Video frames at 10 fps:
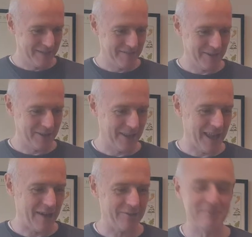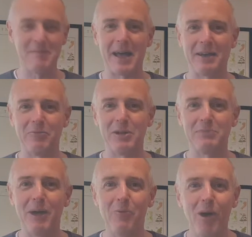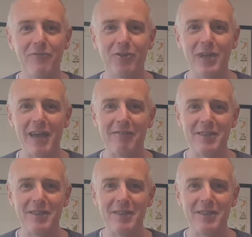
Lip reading: rather loud manner, which my wife could hear